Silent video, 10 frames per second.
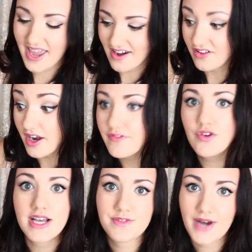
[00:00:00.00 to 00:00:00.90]
And a lot of
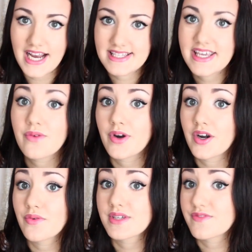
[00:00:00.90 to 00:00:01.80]
you guys were asking where
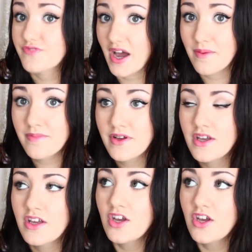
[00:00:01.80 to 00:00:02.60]
it was from.